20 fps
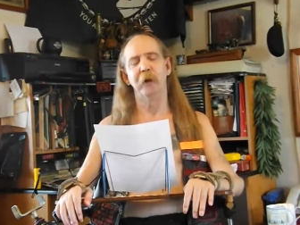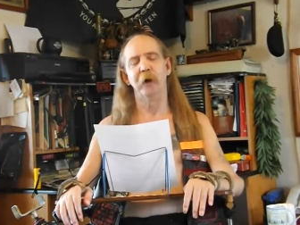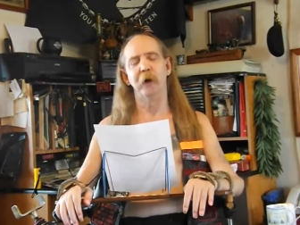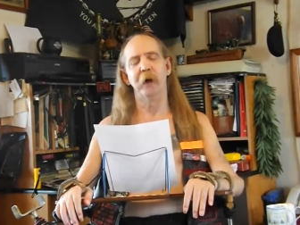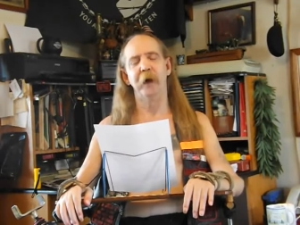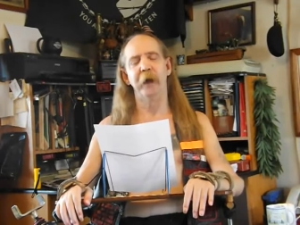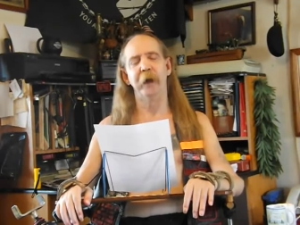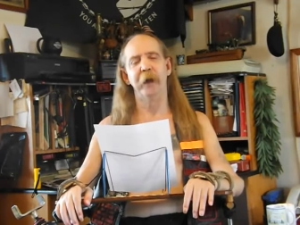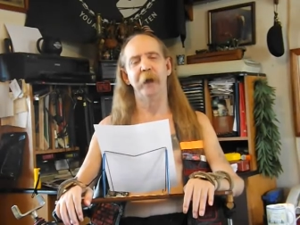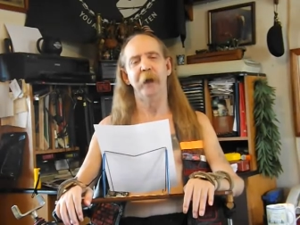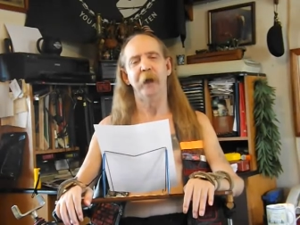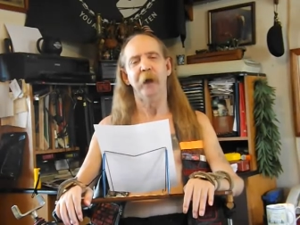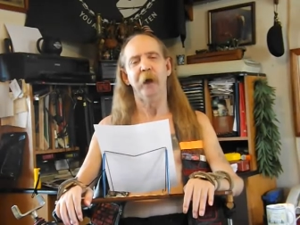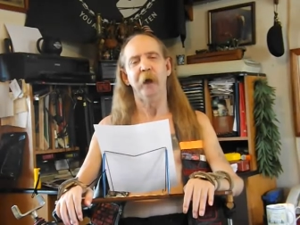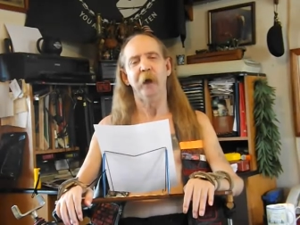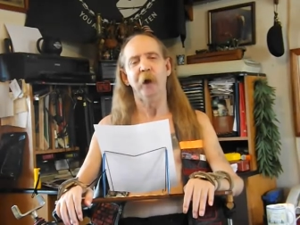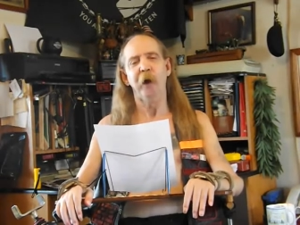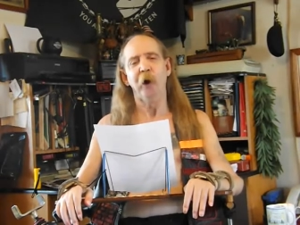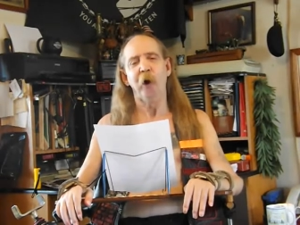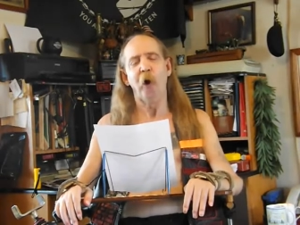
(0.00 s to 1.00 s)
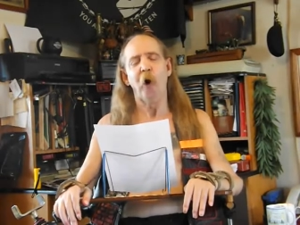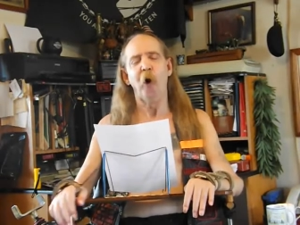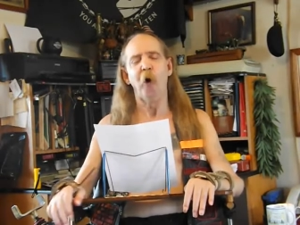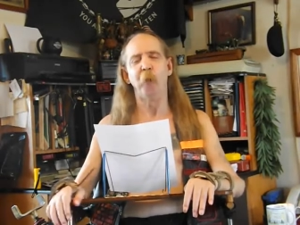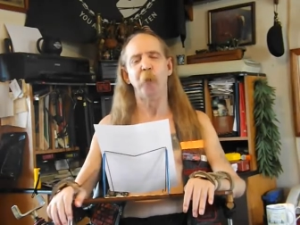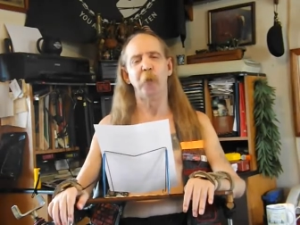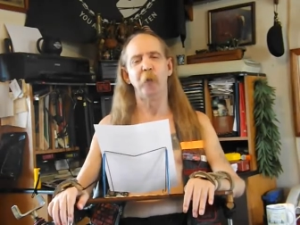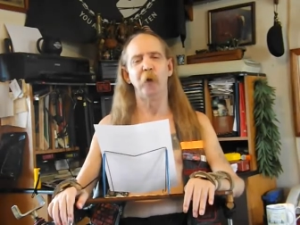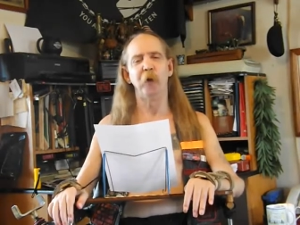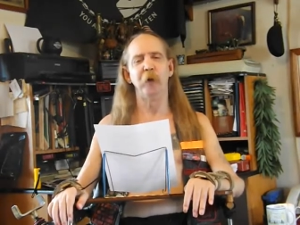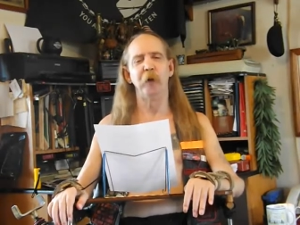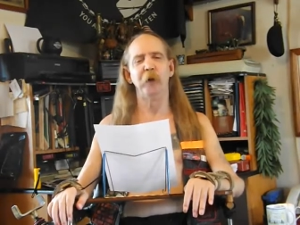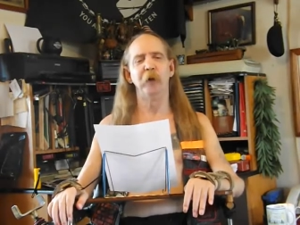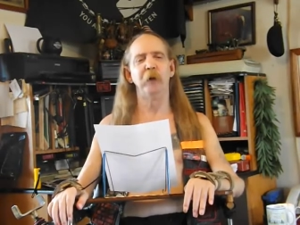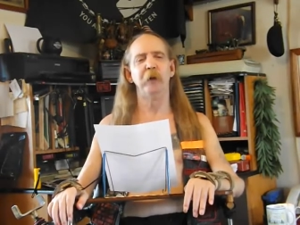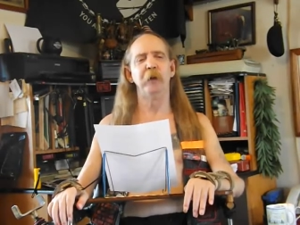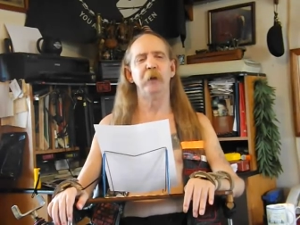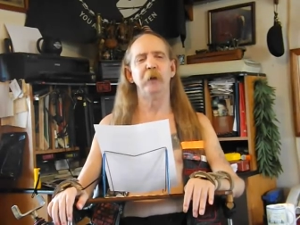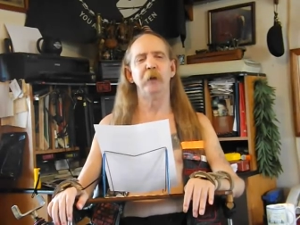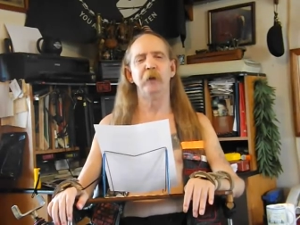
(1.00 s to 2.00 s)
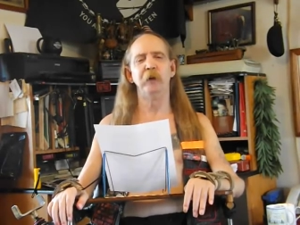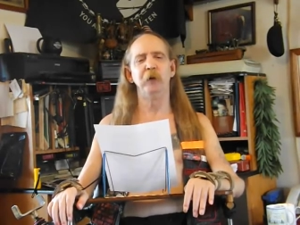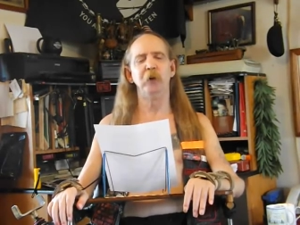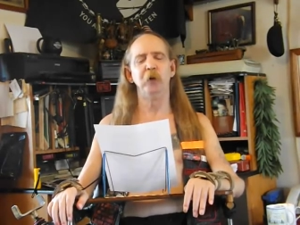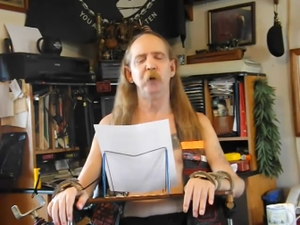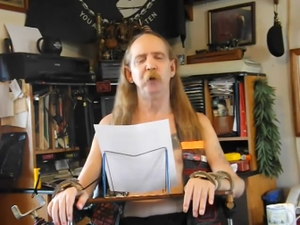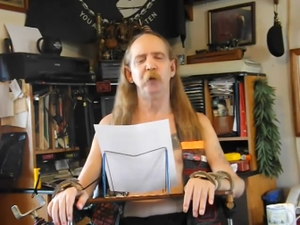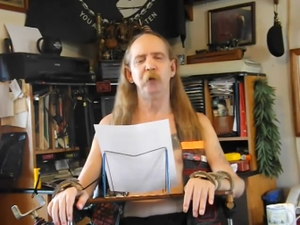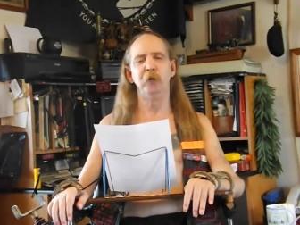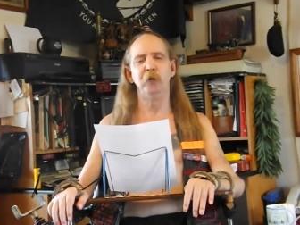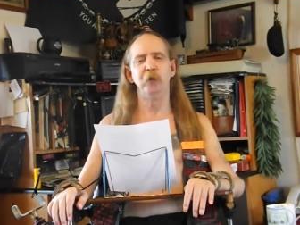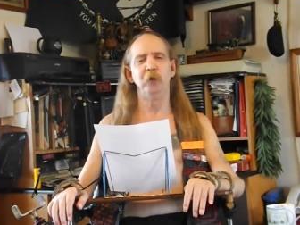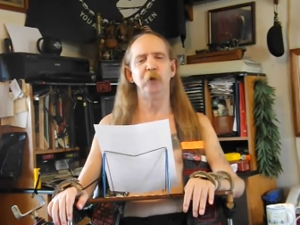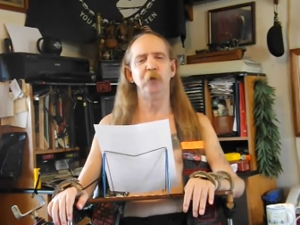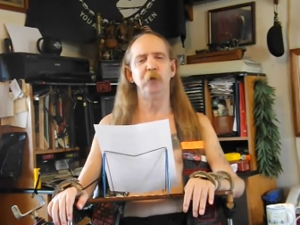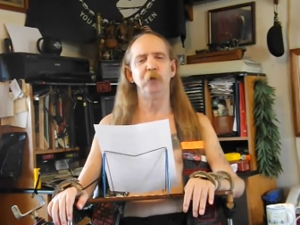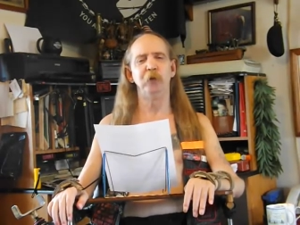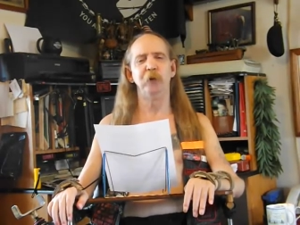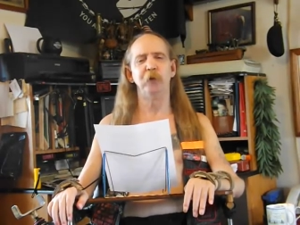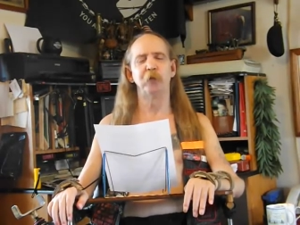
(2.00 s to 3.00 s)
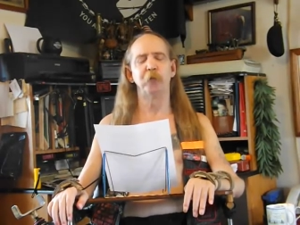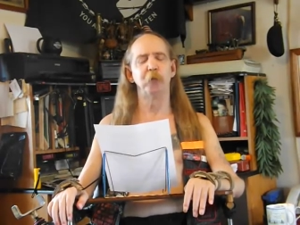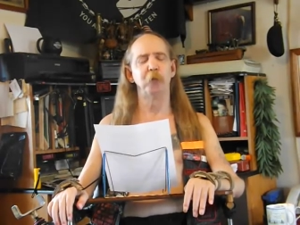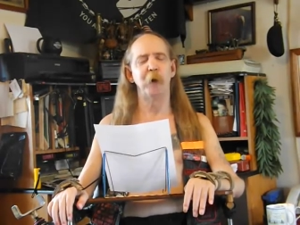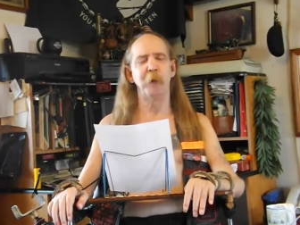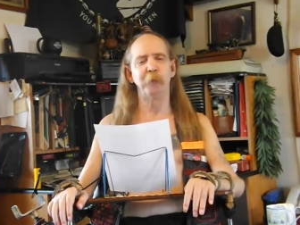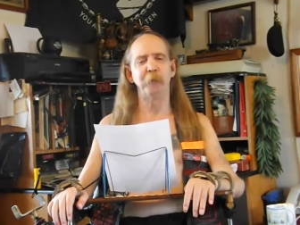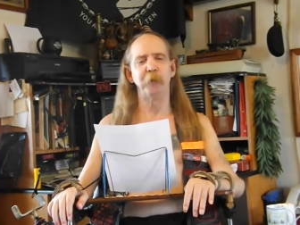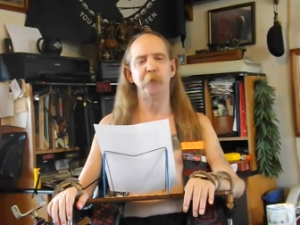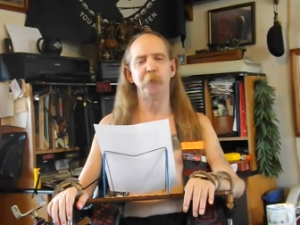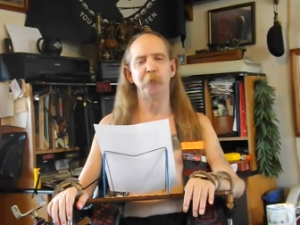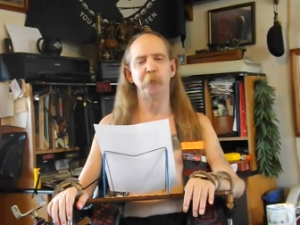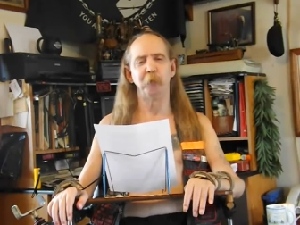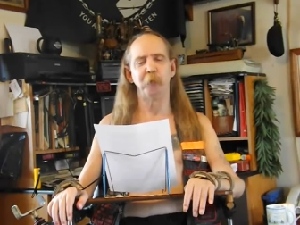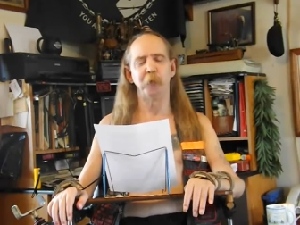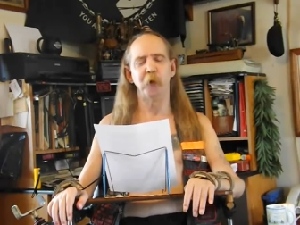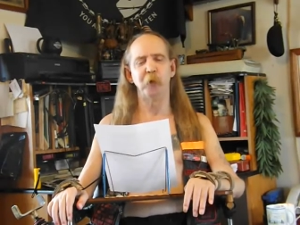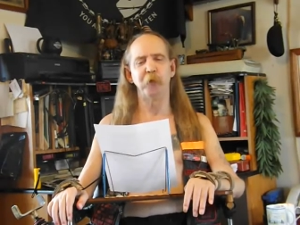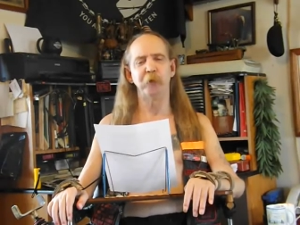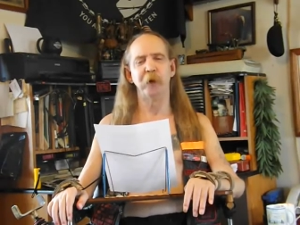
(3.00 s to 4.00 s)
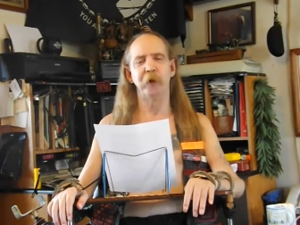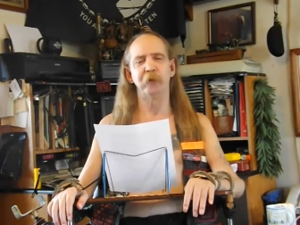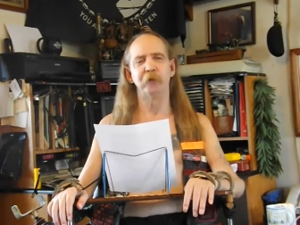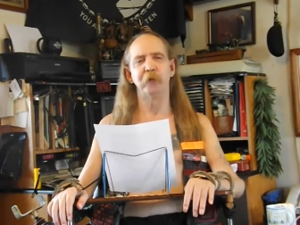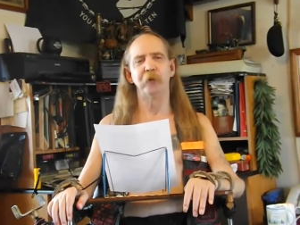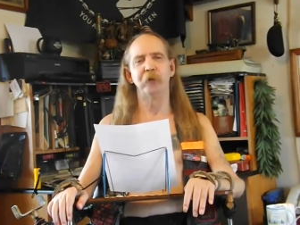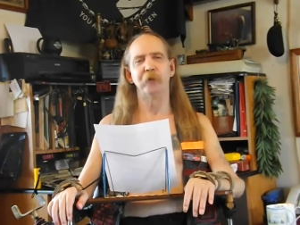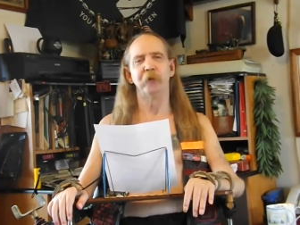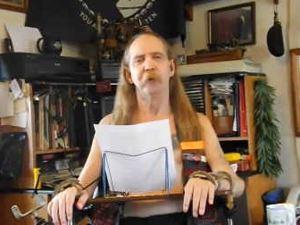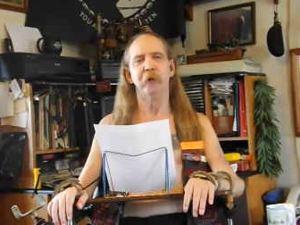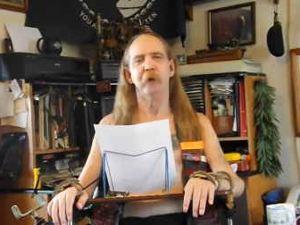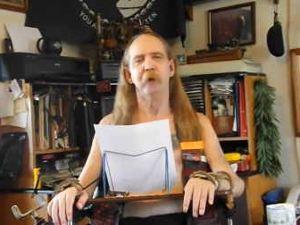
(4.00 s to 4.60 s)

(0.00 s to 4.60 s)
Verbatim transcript: I hope you you disruptive protesters